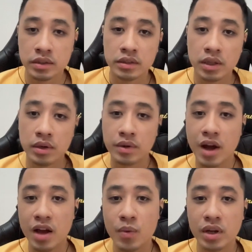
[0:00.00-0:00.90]
So
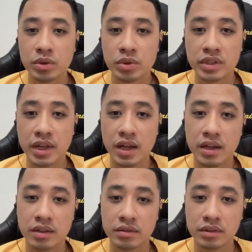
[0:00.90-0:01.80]
I want to
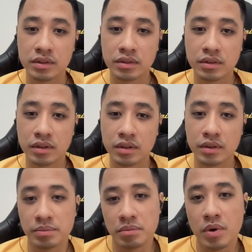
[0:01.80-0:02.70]
share
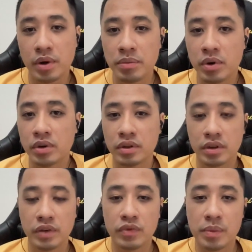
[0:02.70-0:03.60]
more and more
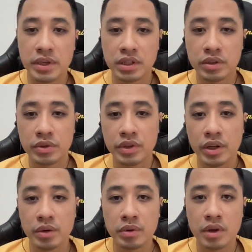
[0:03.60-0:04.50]
information to
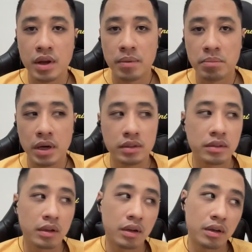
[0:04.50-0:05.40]
you, but
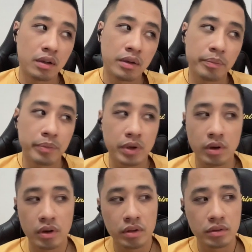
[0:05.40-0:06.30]

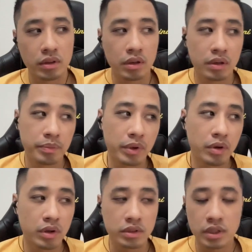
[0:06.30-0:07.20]

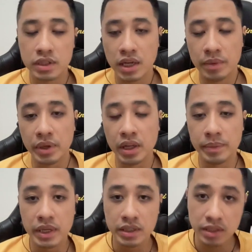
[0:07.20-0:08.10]
because the time is
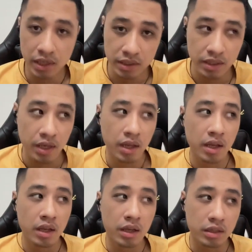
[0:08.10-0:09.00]
limited,
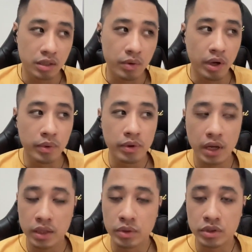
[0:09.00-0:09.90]
so I would
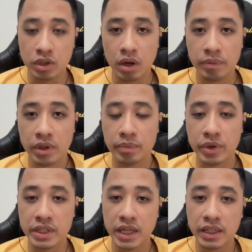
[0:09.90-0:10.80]
like to stop the
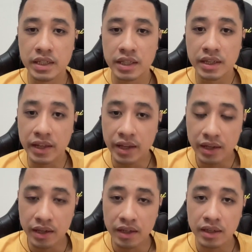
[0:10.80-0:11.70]
presentation
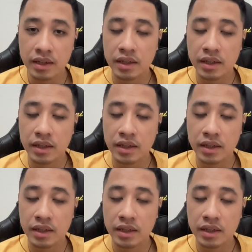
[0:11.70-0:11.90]
here.